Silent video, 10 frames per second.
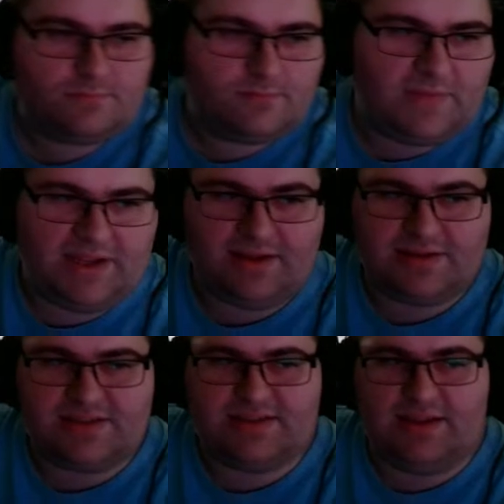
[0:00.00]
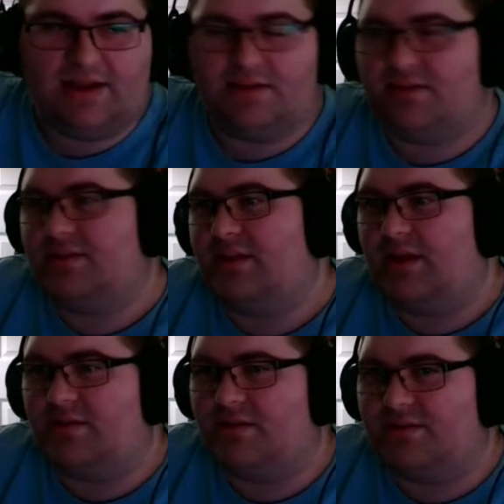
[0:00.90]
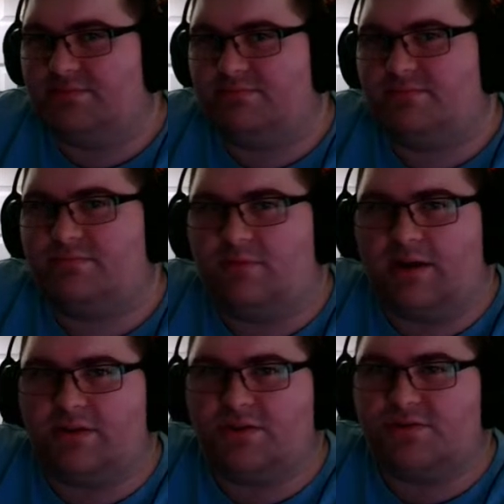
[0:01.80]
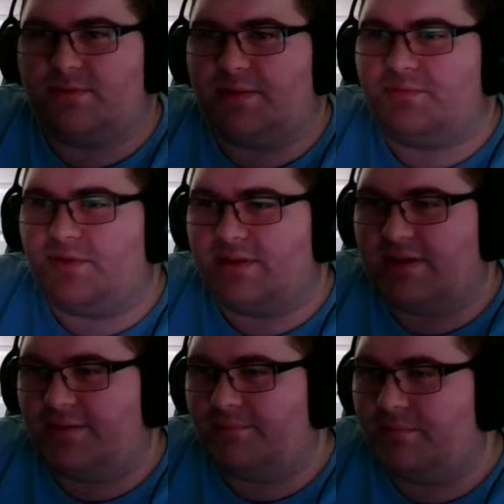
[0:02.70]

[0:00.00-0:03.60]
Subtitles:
Yeah, it's a lot of records wiped right there.